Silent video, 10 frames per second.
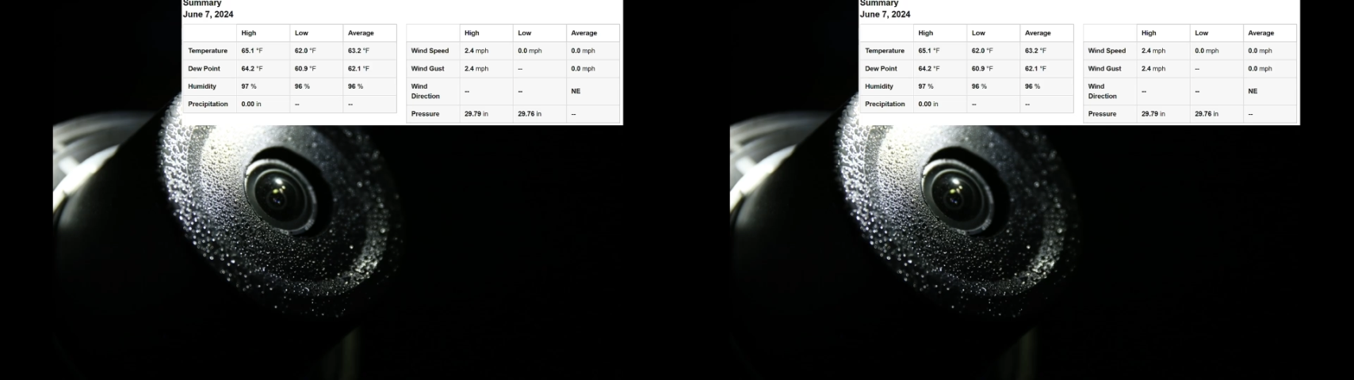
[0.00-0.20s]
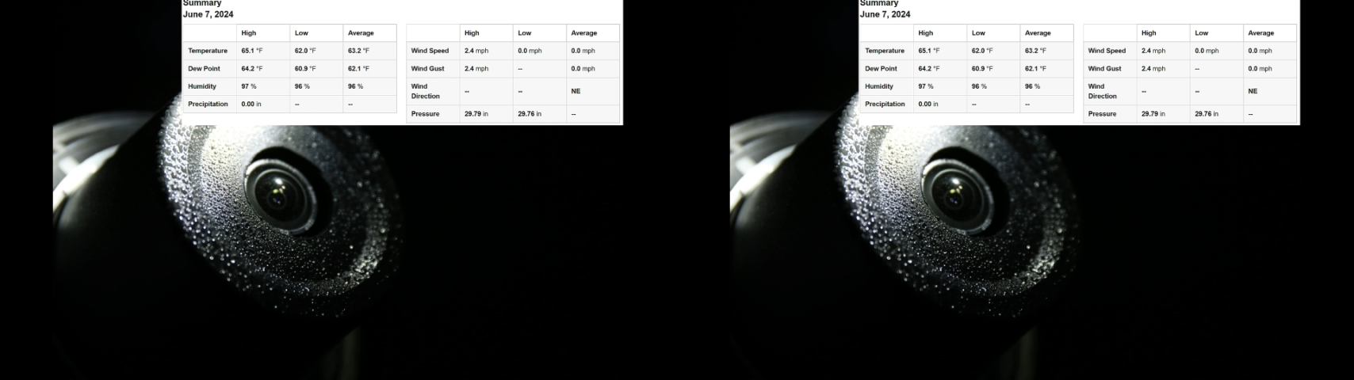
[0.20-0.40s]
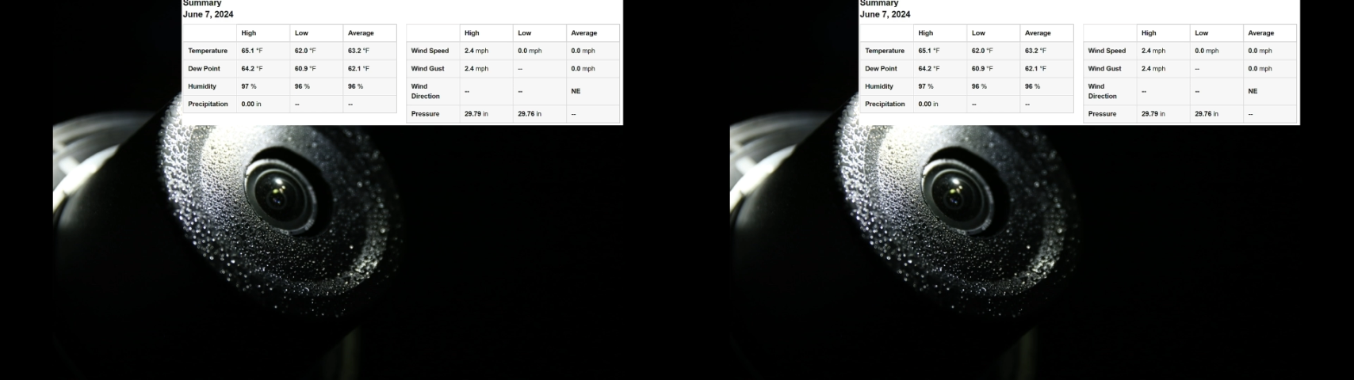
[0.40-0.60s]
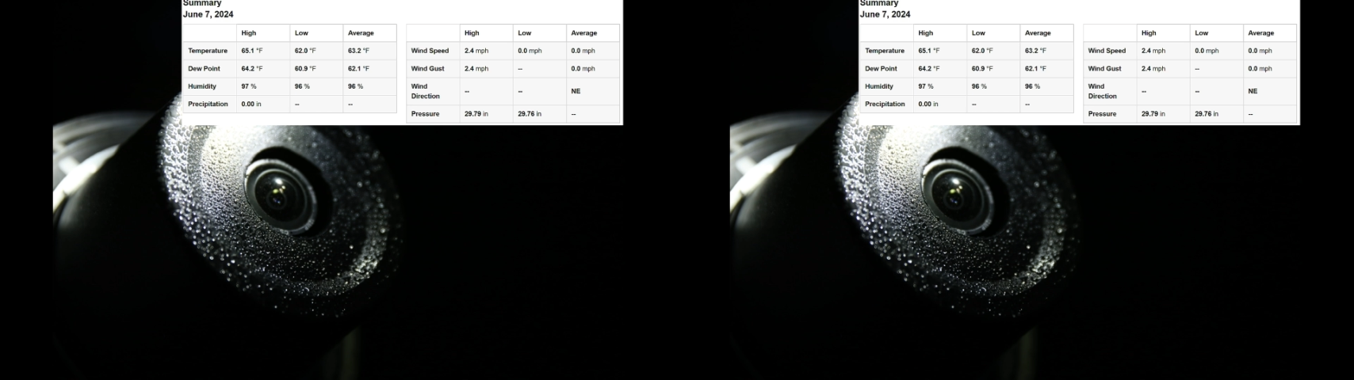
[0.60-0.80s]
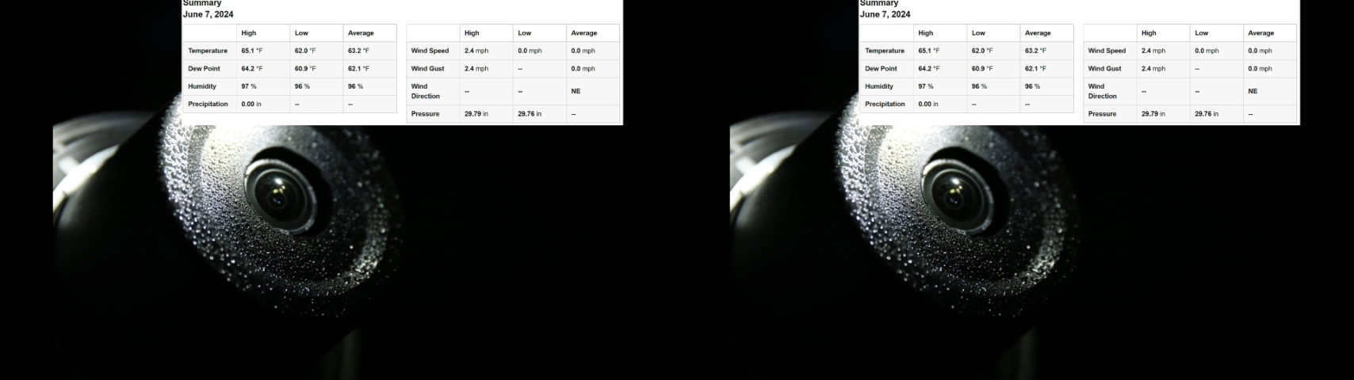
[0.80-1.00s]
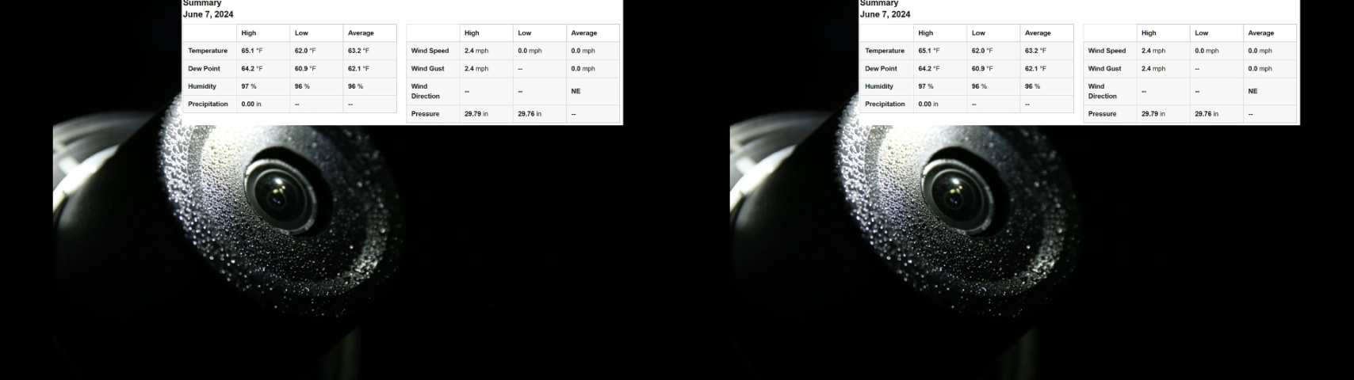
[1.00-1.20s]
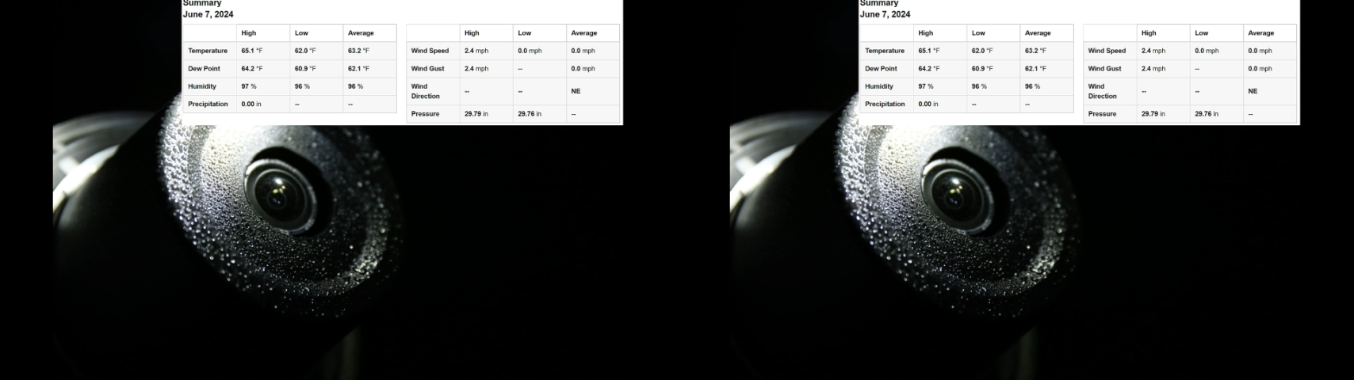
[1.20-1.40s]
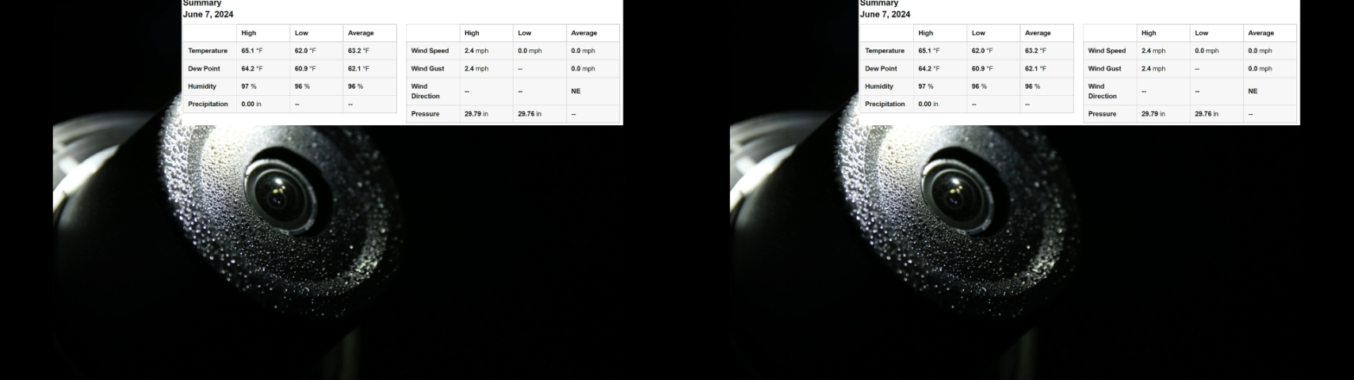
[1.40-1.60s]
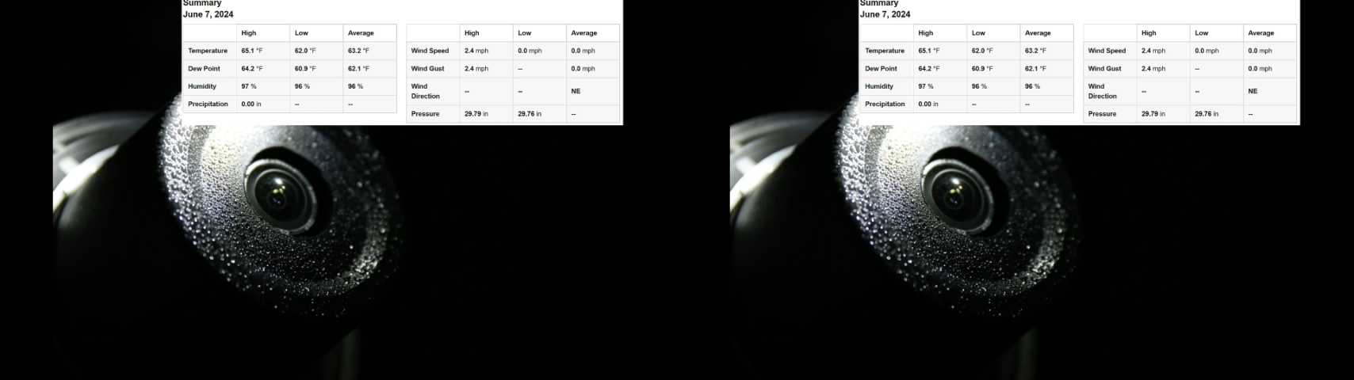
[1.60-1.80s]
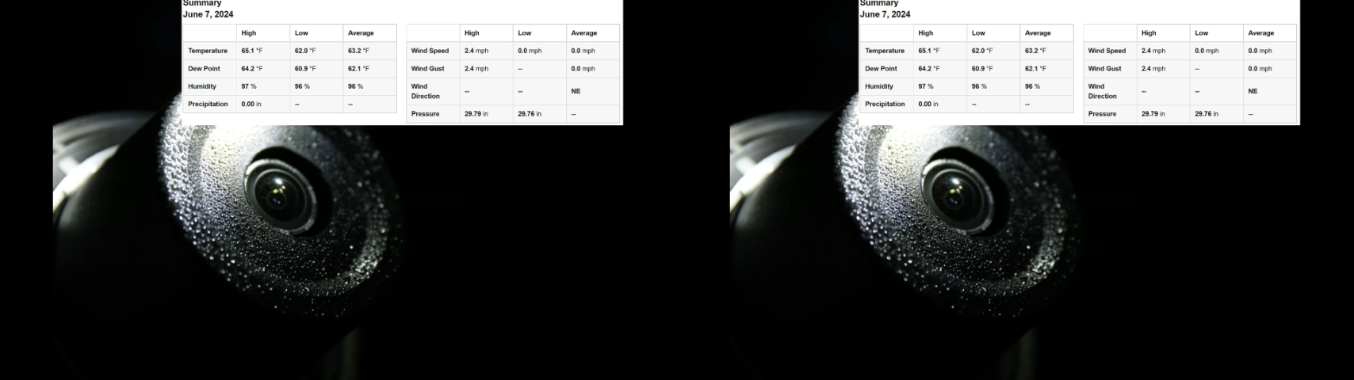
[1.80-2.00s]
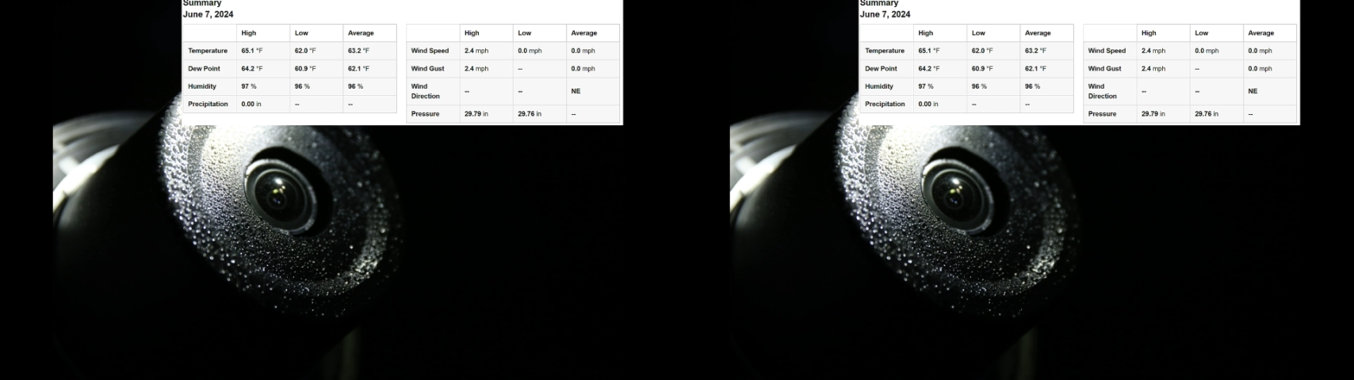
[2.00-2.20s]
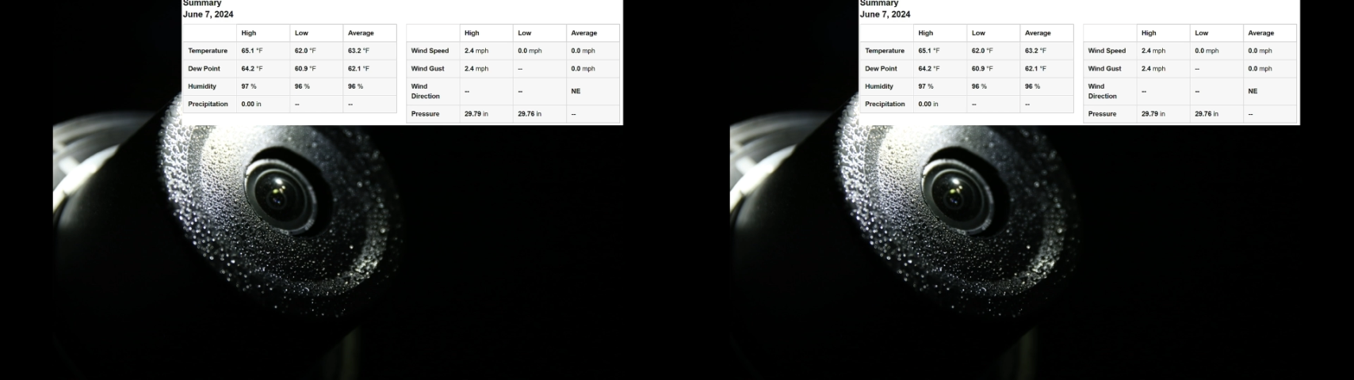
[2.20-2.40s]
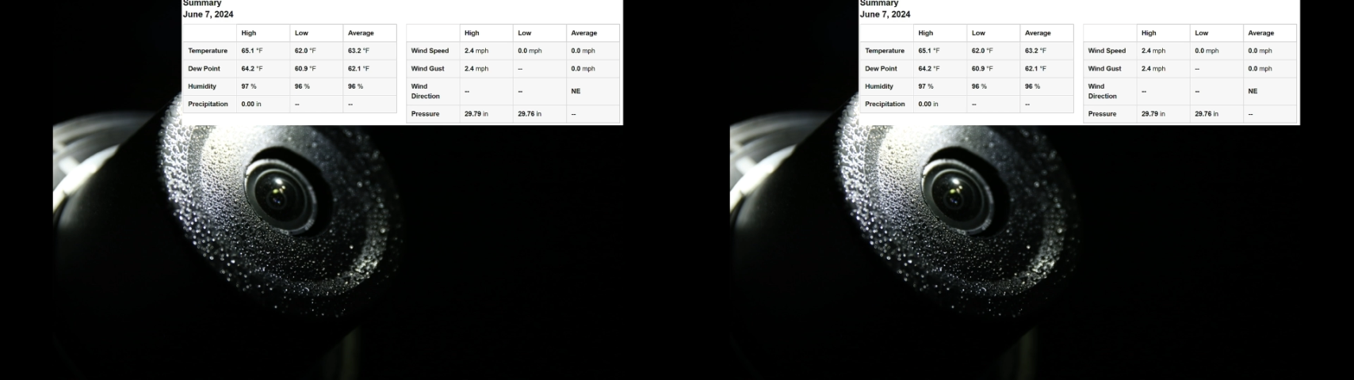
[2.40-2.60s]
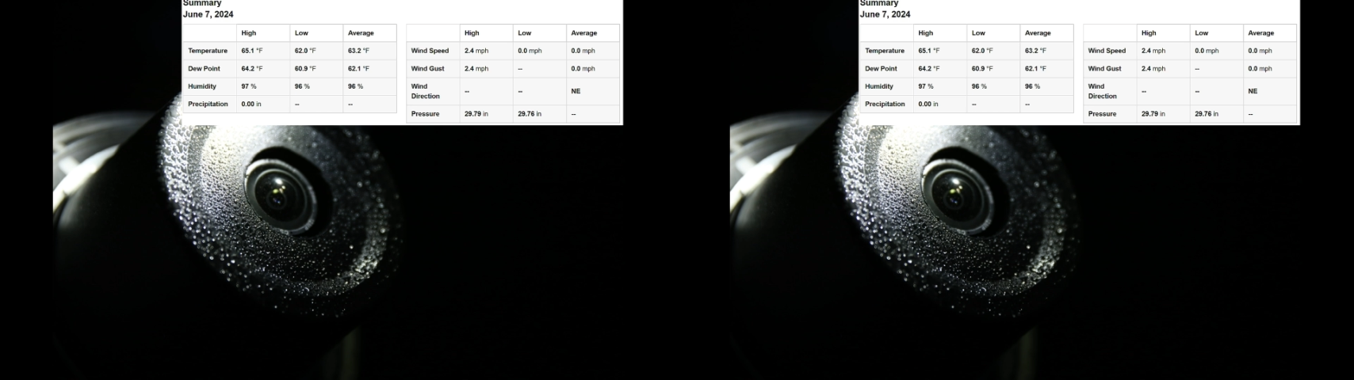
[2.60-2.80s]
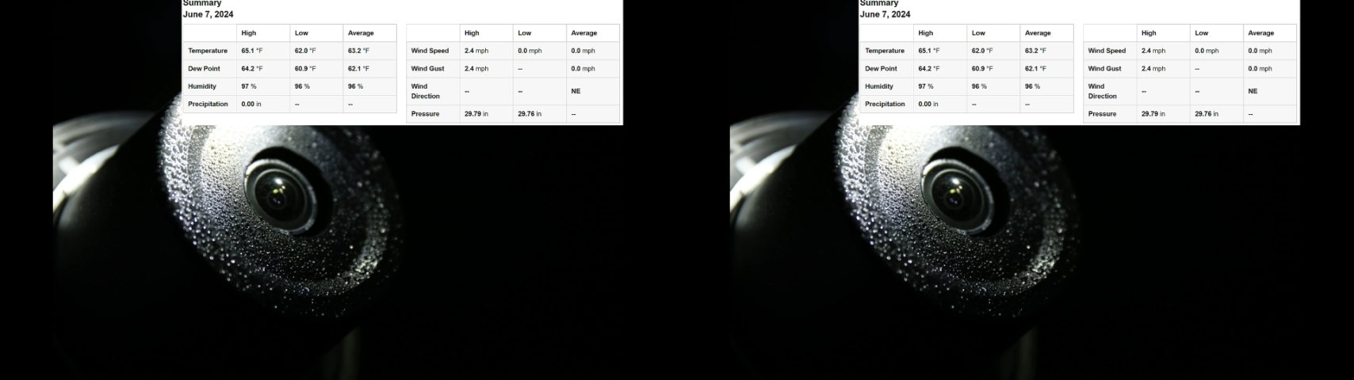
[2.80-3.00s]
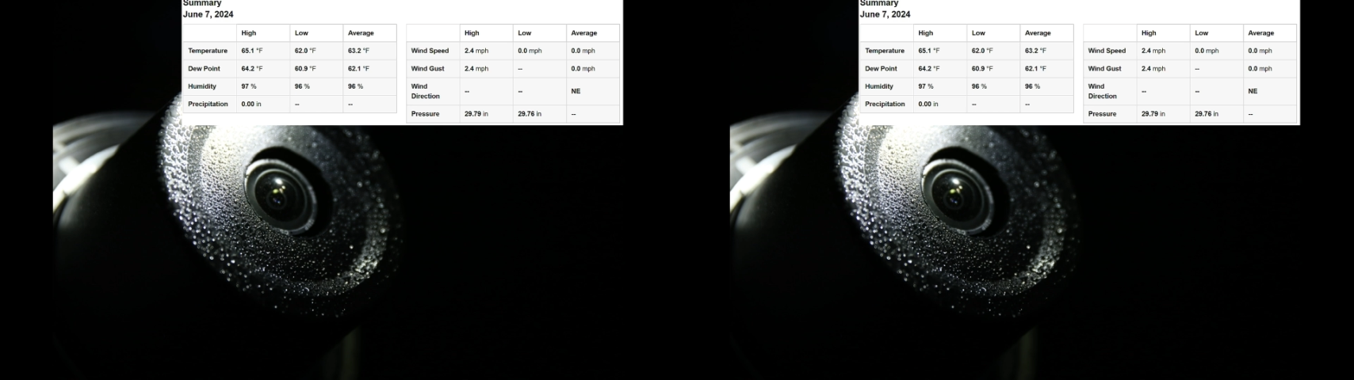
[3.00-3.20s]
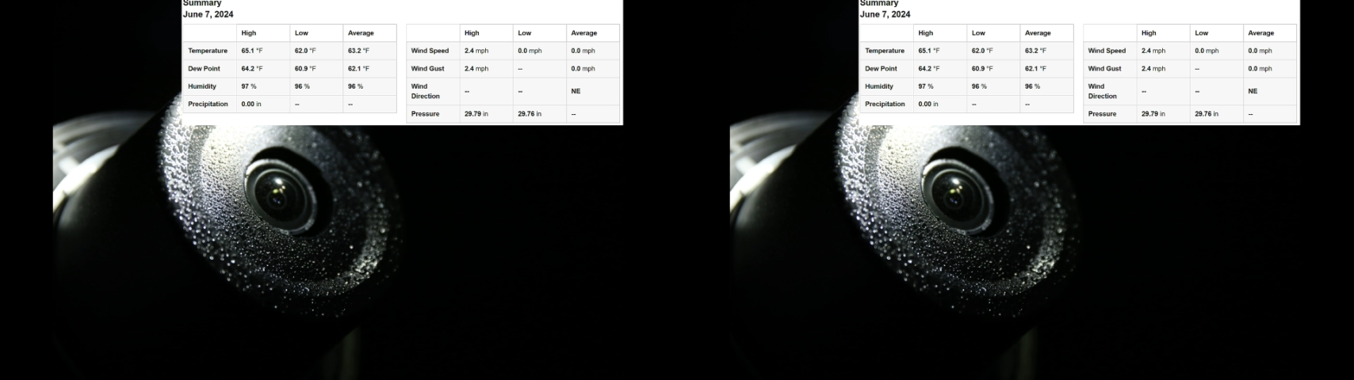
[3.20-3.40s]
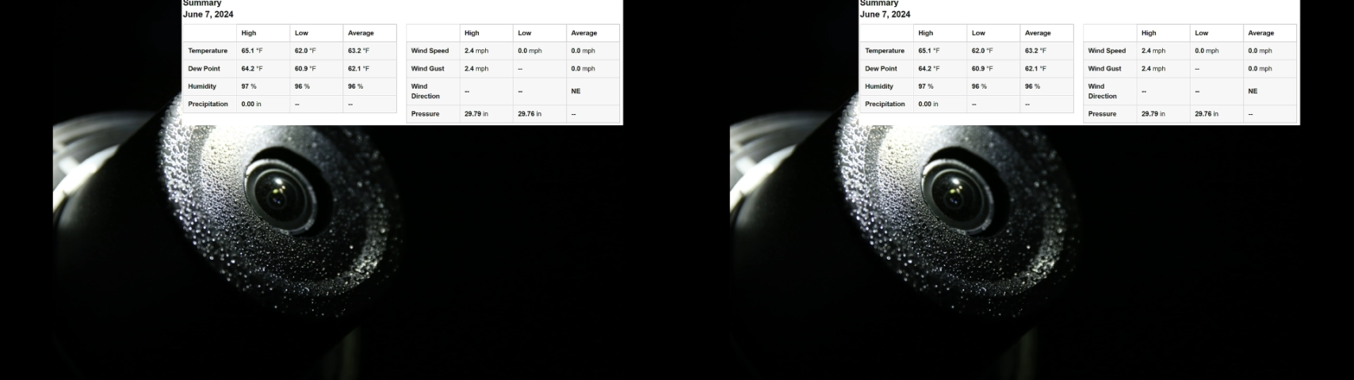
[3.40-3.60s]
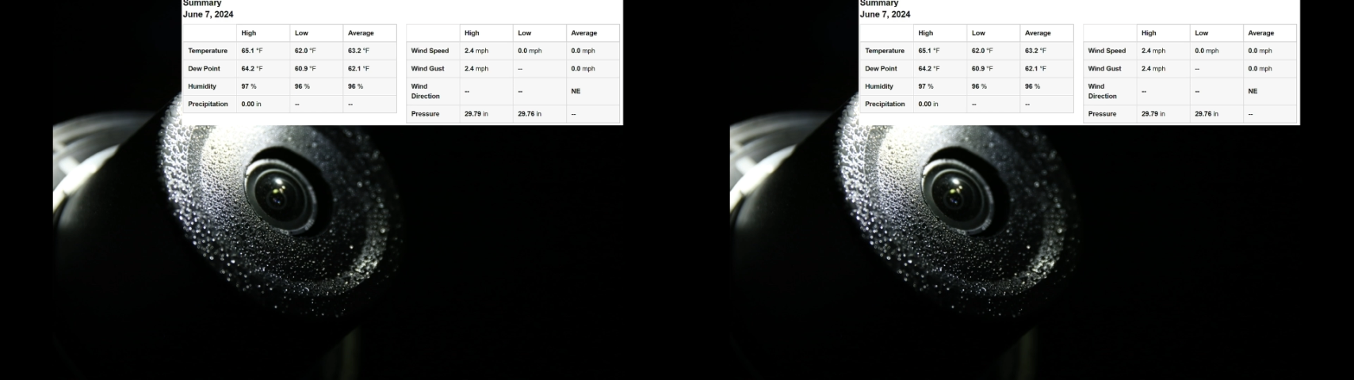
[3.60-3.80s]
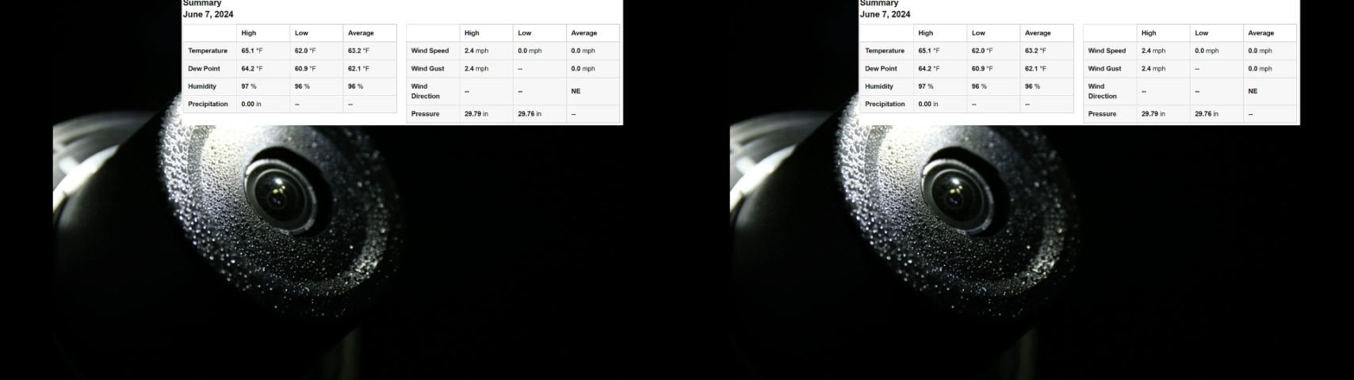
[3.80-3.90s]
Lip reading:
[unreadable: no face in view]